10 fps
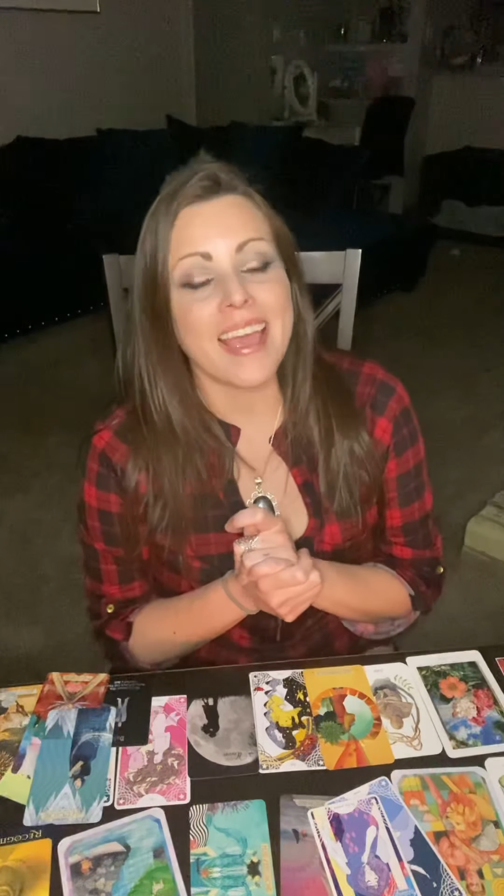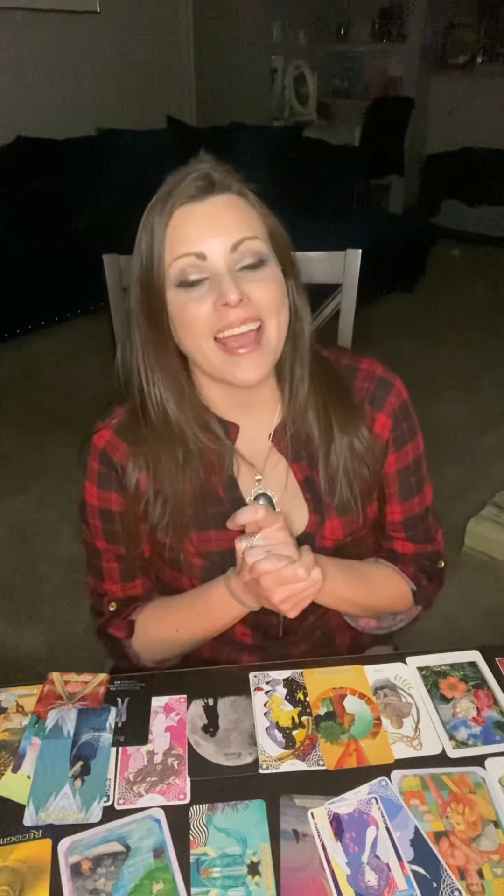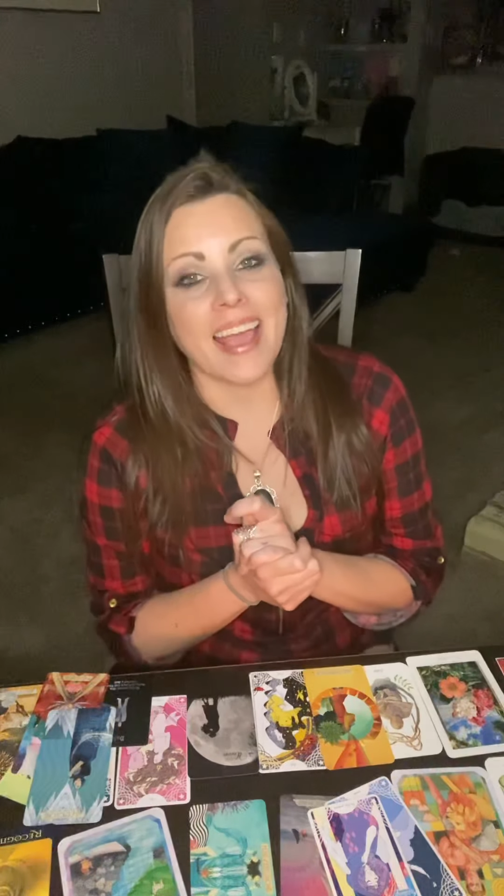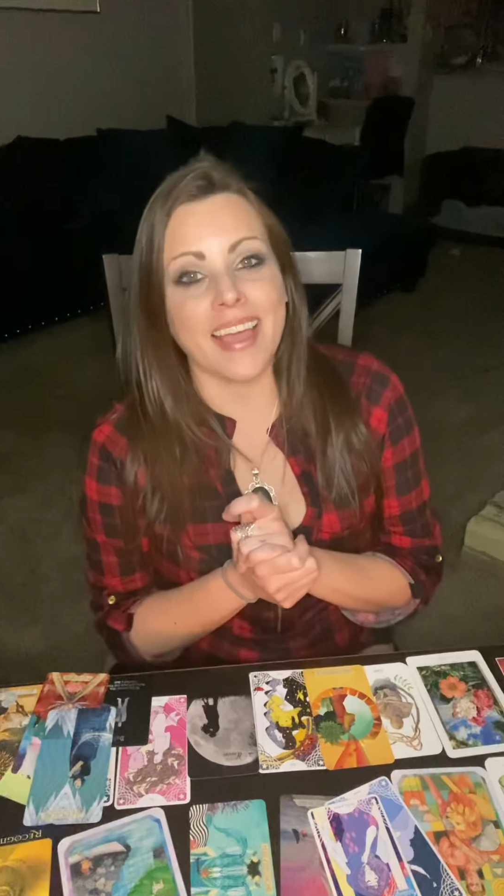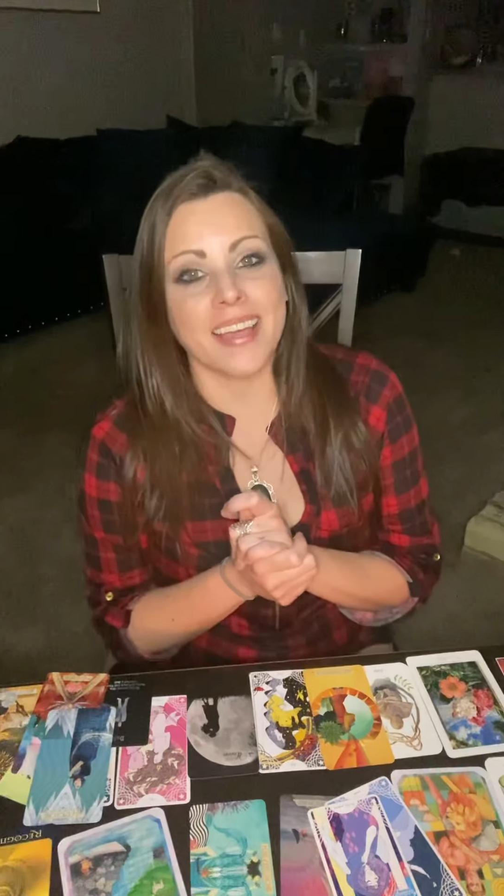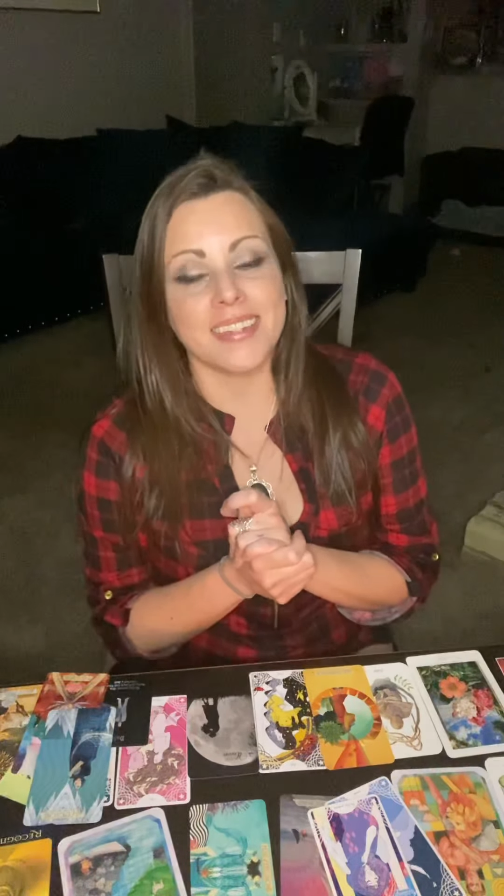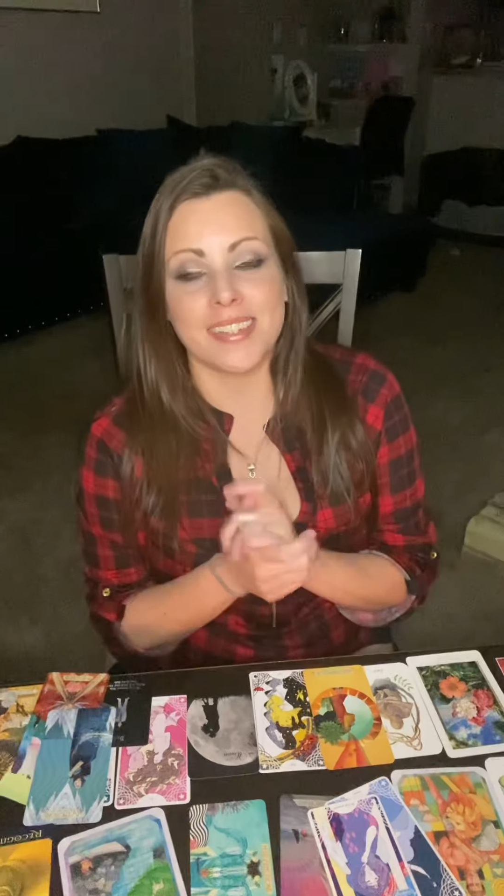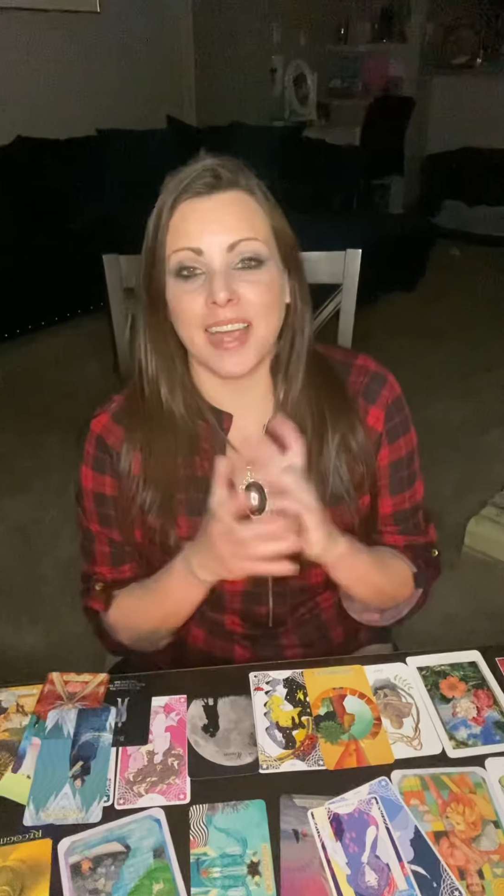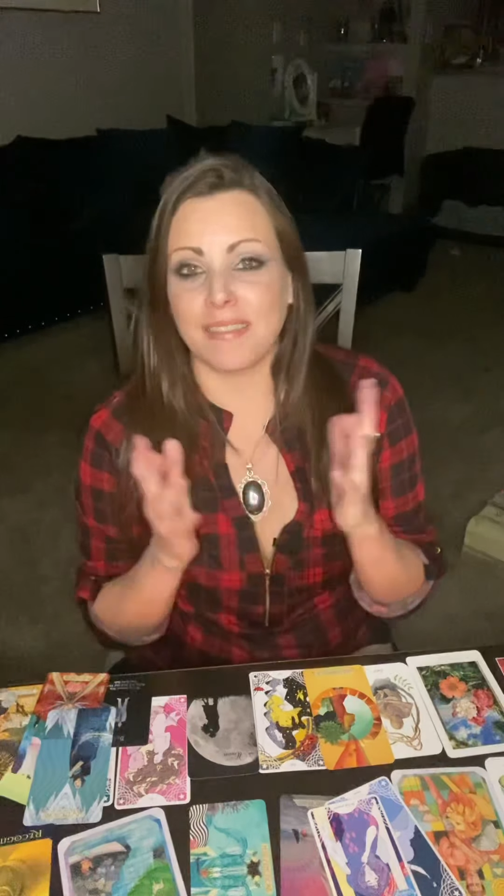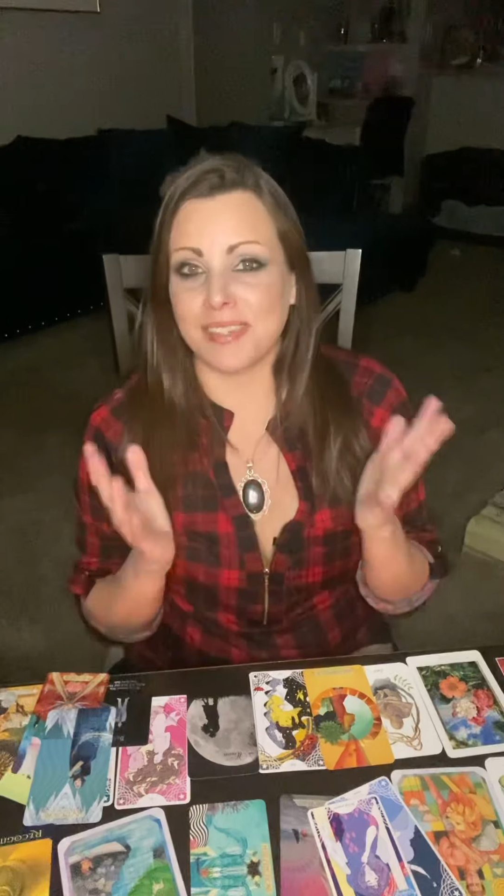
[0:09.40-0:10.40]
and
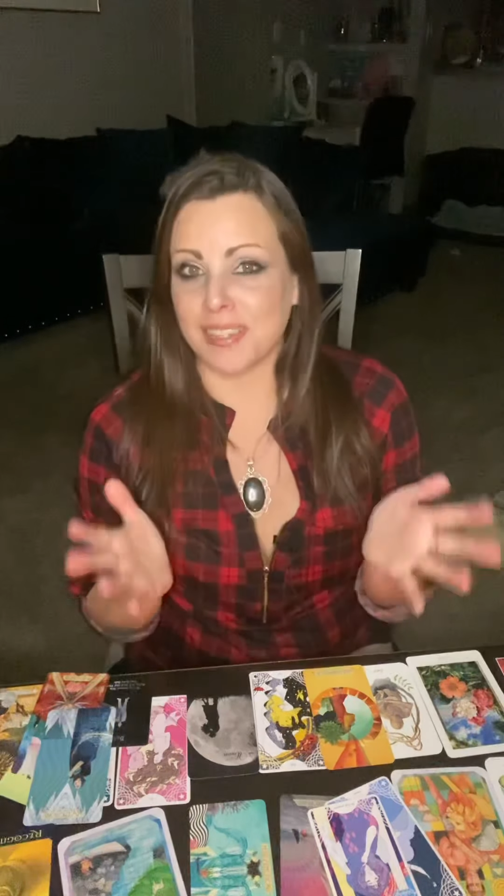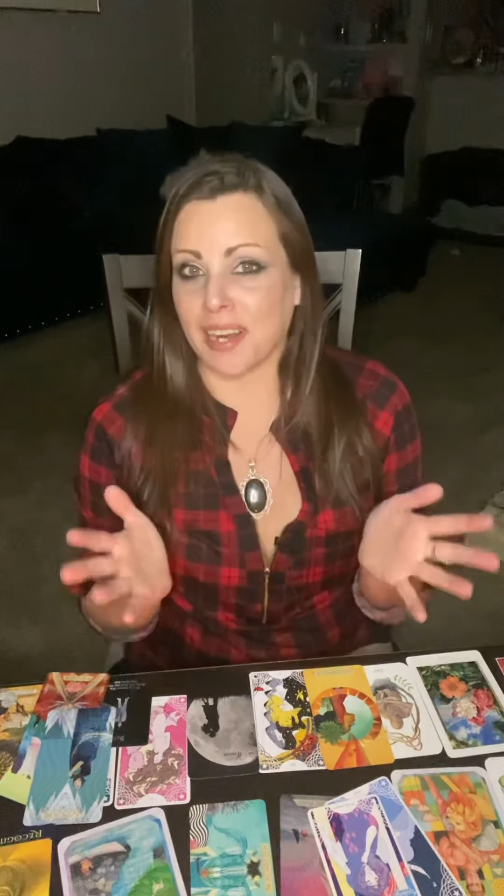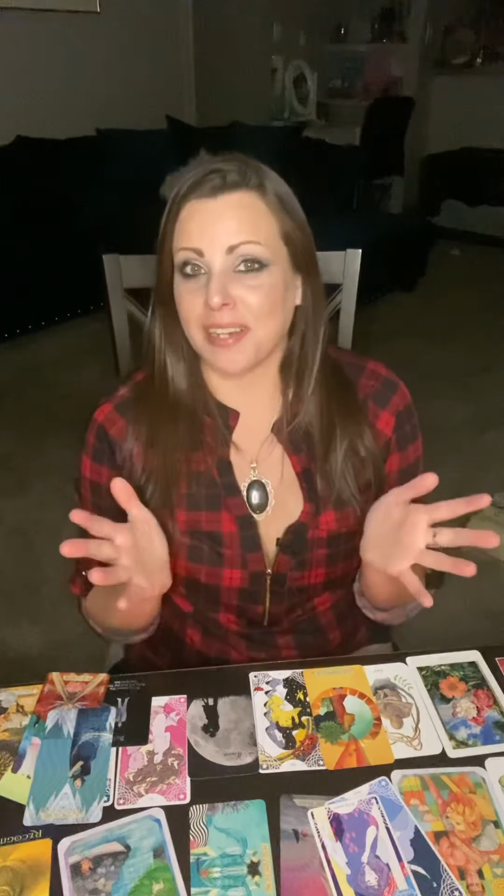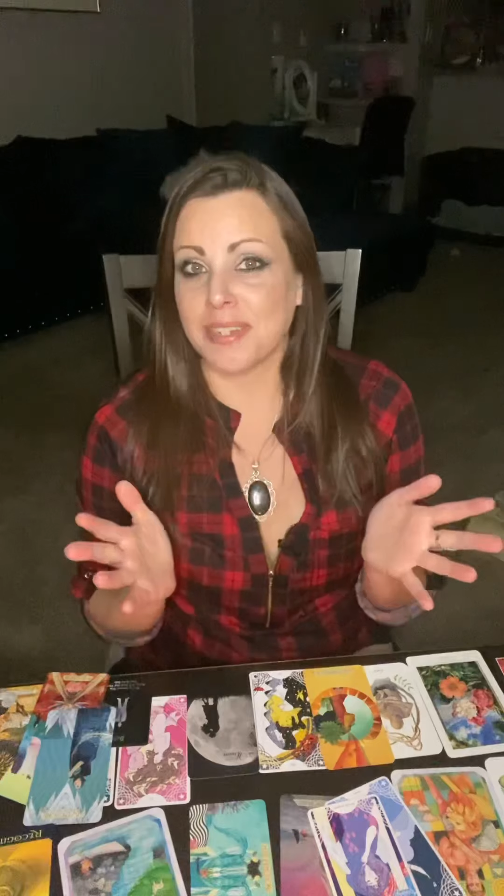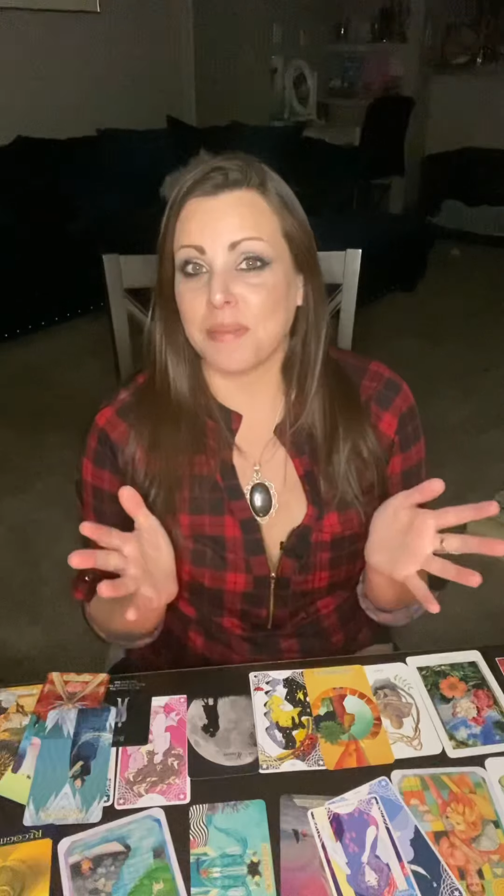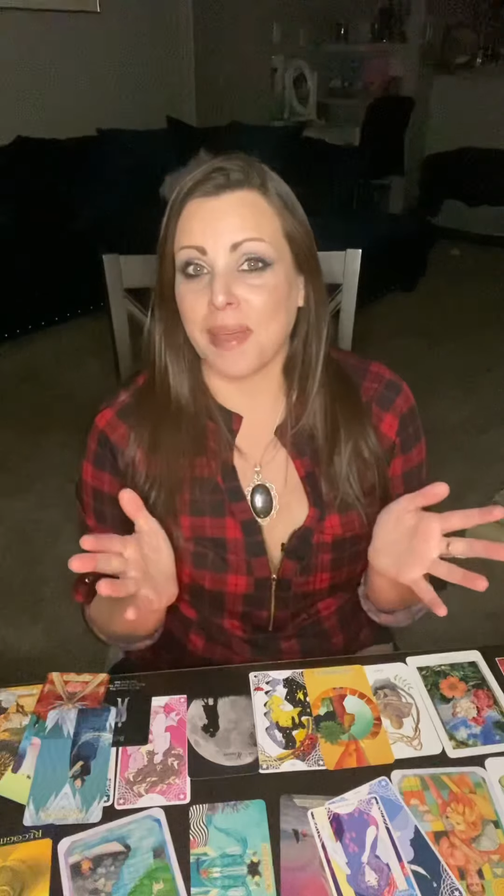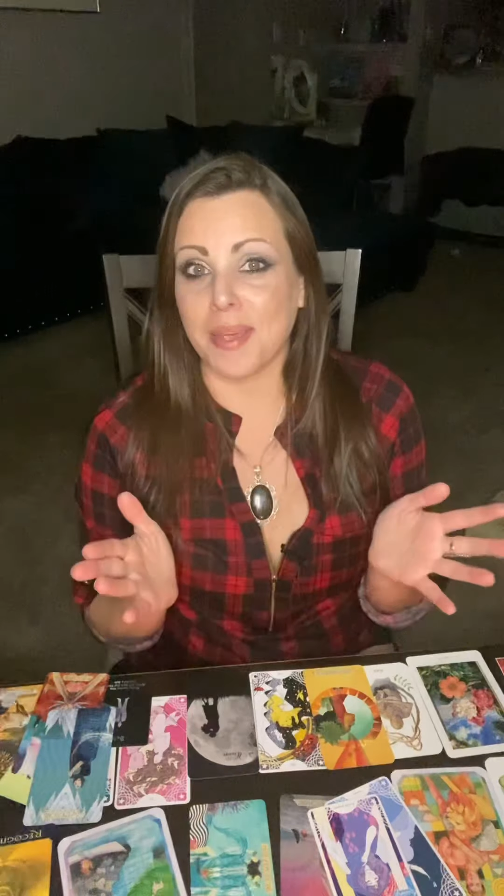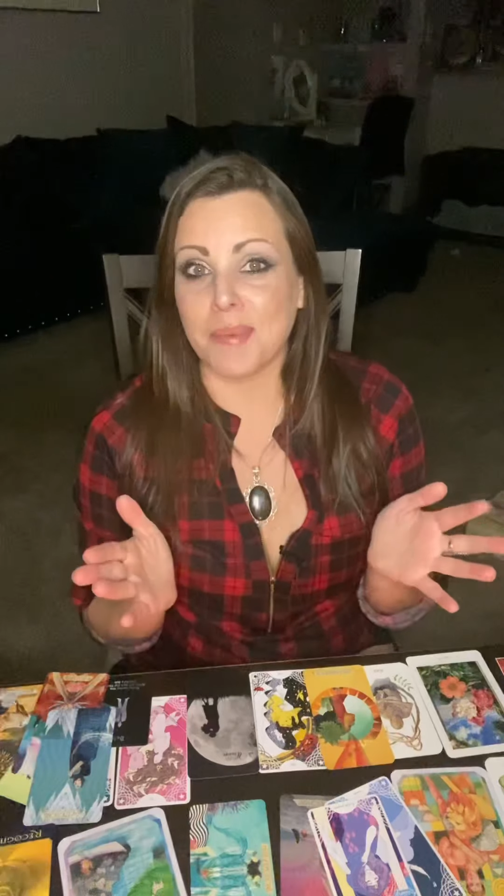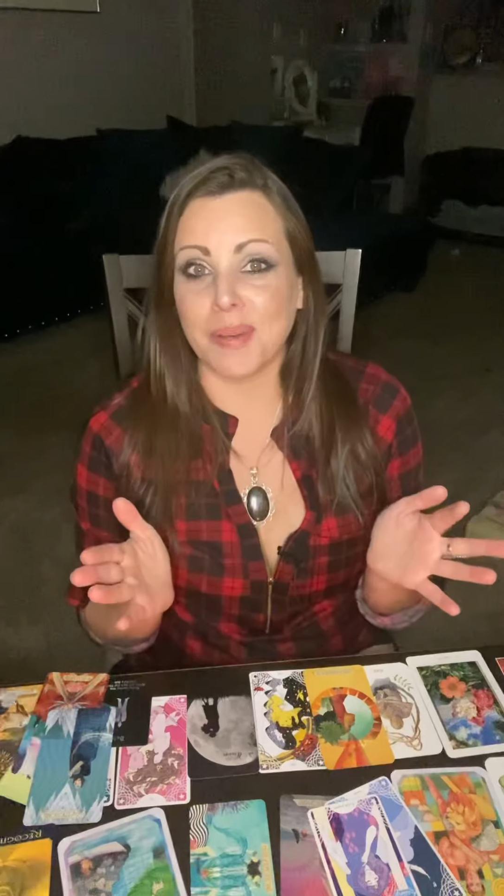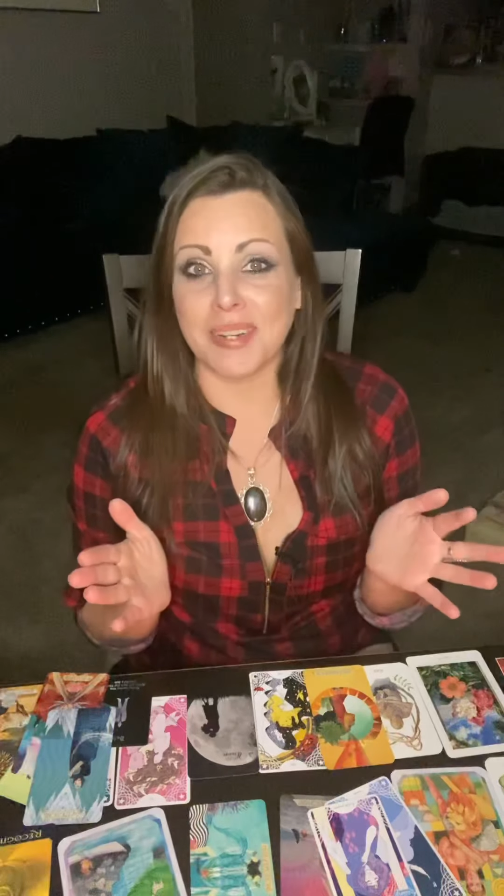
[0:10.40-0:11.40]
I've decided to make
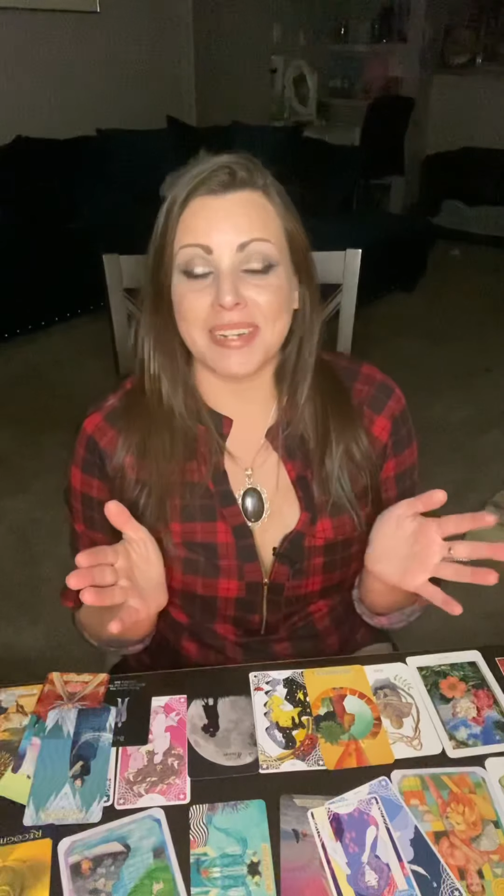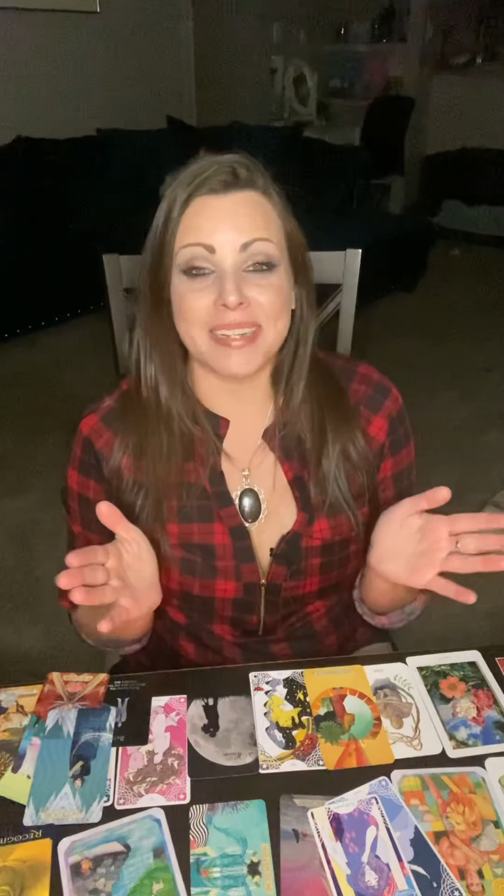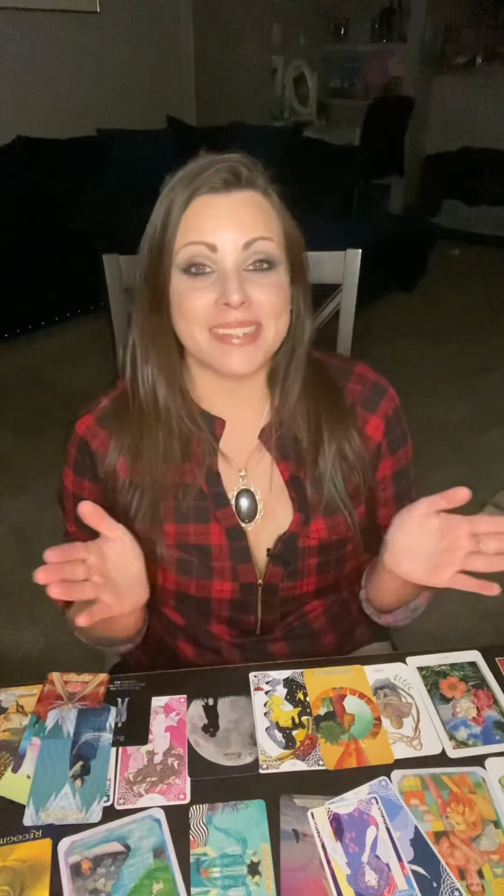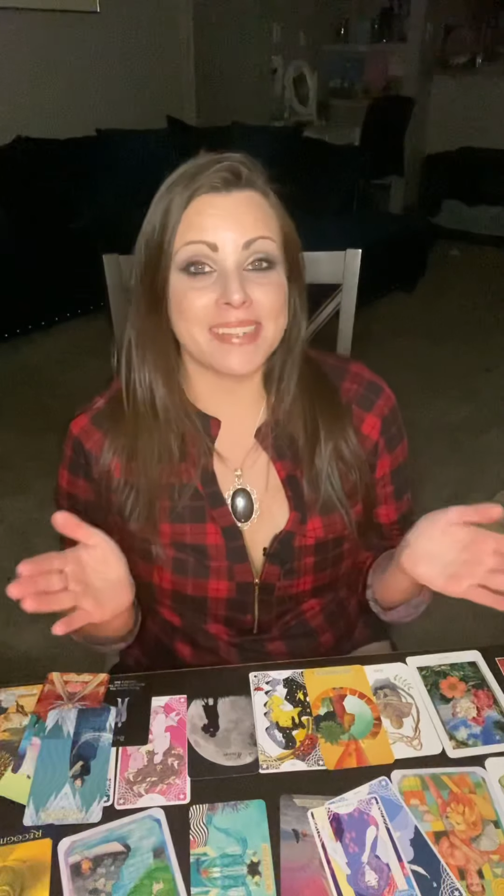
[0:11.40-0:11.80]
my readings